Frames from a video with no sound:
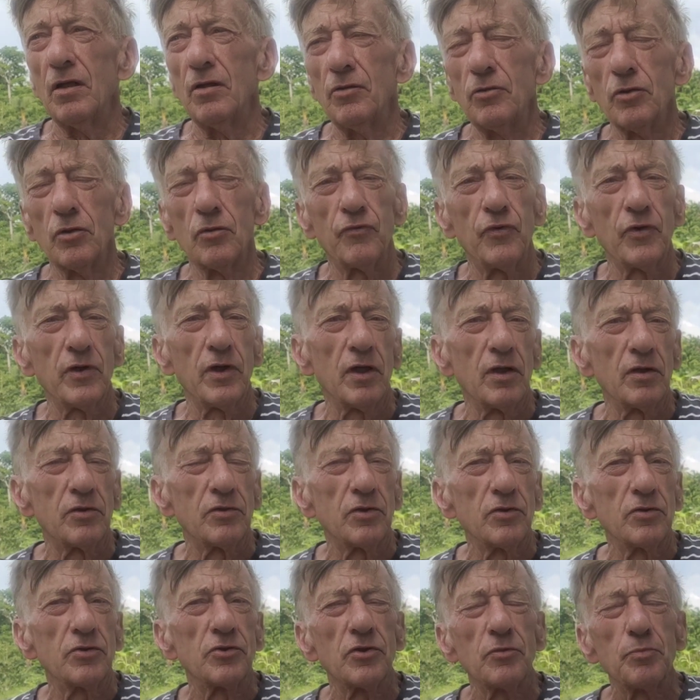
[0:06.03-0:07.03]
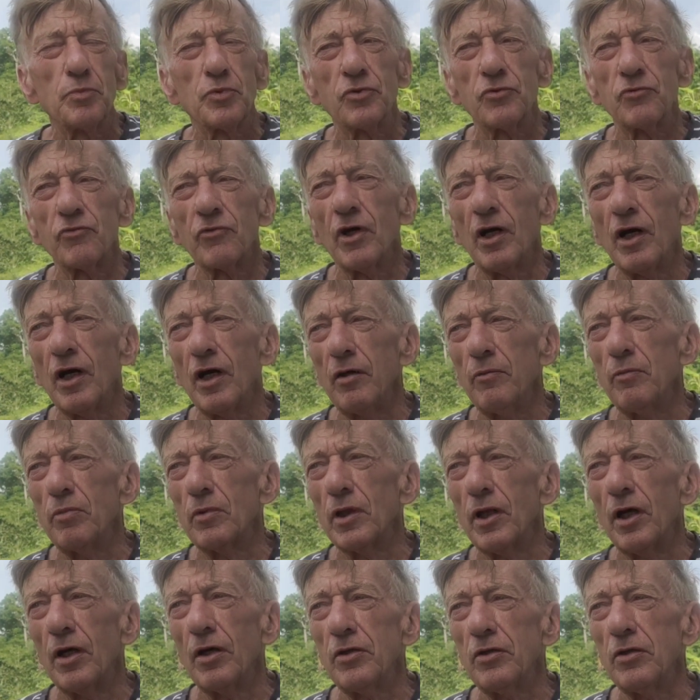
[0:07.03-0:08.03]
Don't forget to subscribe,
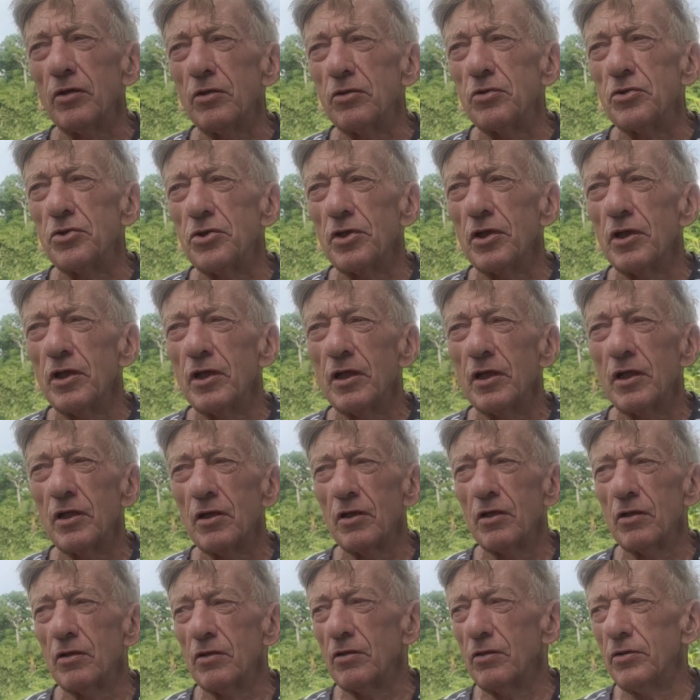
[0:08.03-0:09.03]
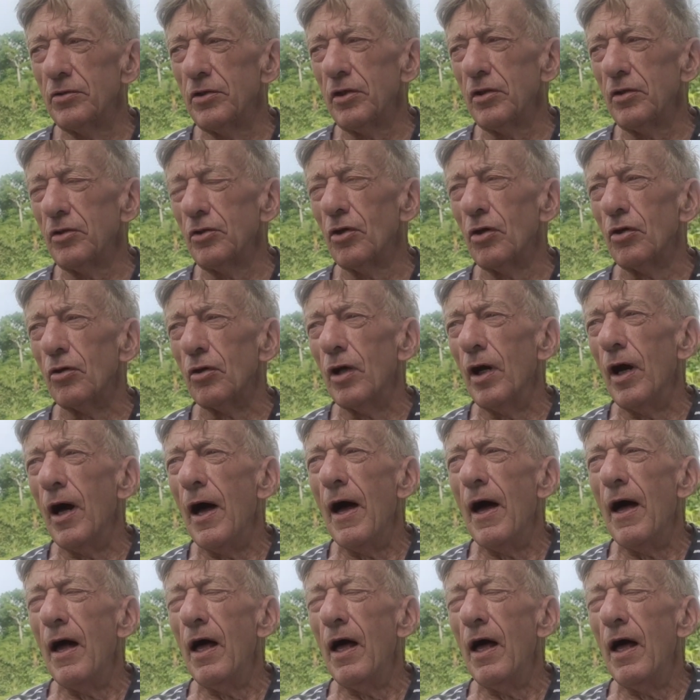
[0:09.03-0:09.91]
like, share, ding dong.